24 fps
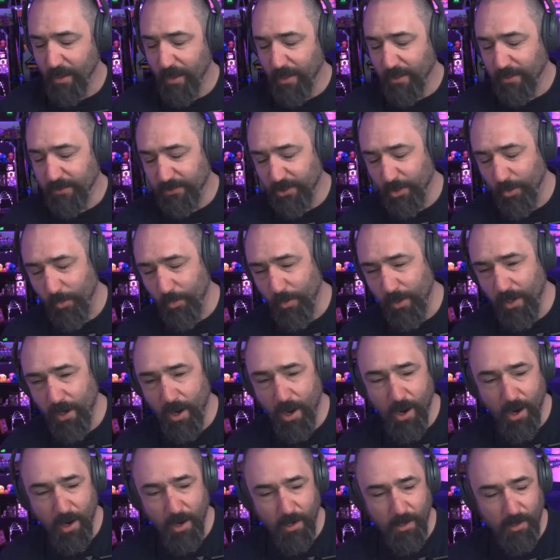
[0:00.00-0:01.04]
So we
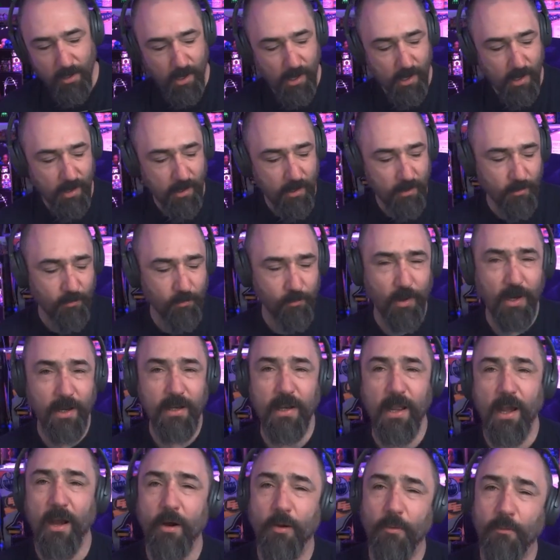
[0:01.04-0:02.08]
are right
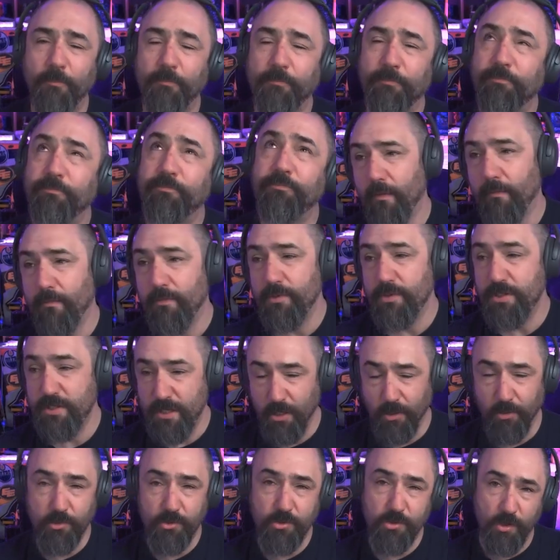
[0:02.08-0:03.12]
now
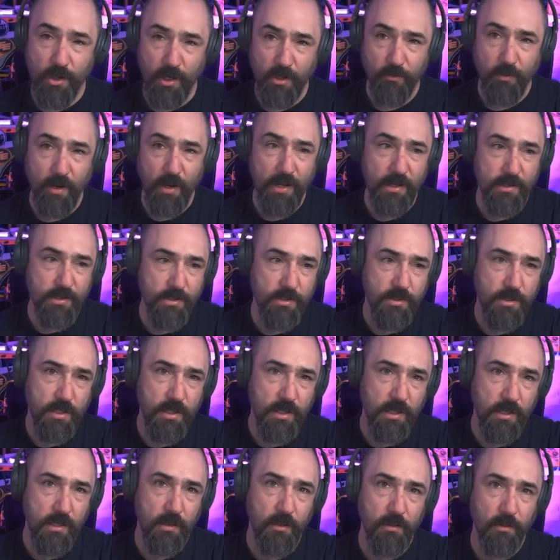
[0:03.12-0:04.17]
still trying to raise
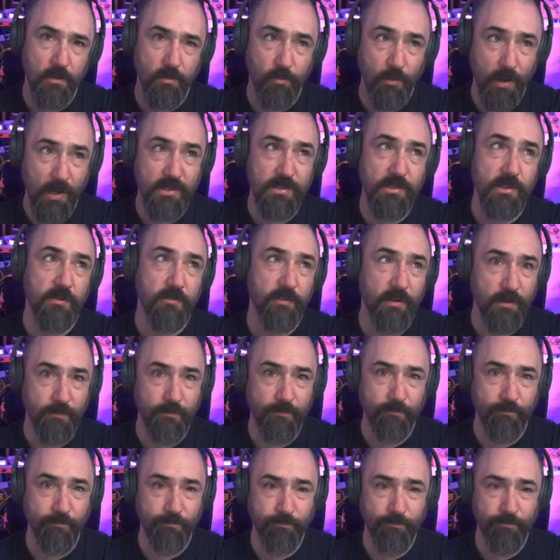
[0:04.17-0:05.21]
the rest of it.
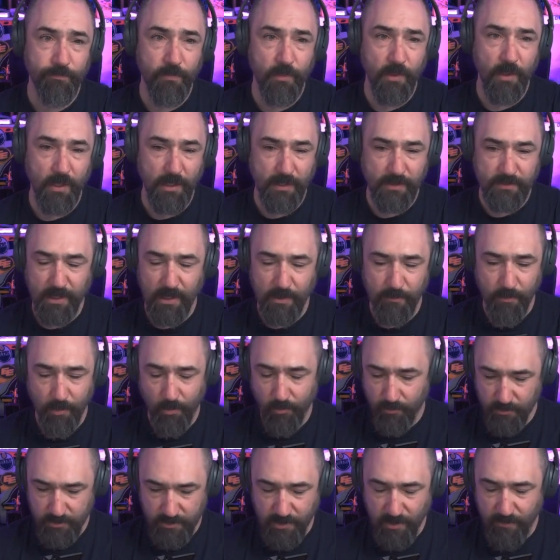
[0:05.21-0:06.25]
Like I said,
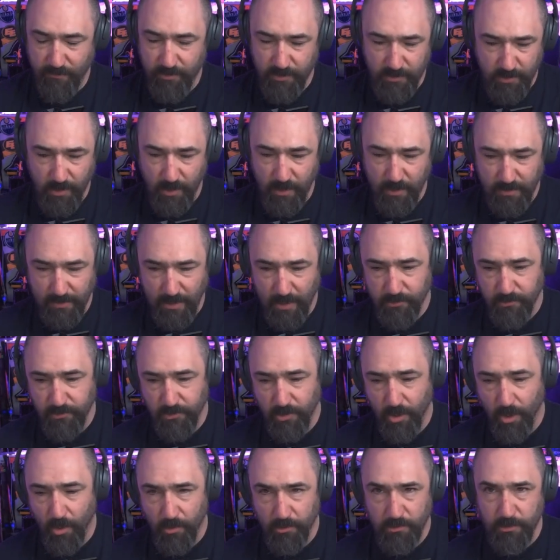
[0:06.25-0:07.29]
about $7,000 to
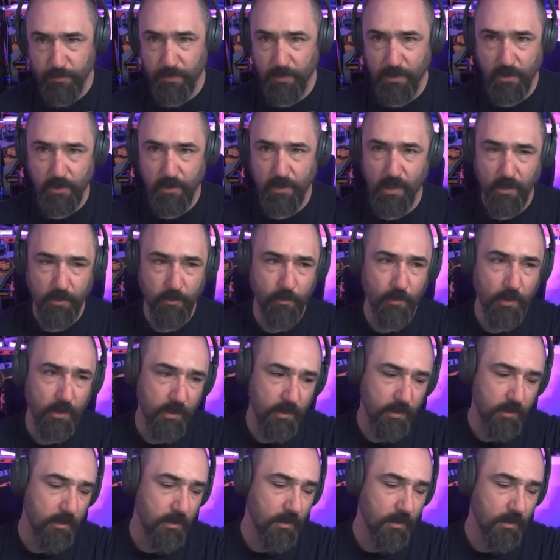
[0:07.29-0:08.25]
$9,000, depending on how you want to,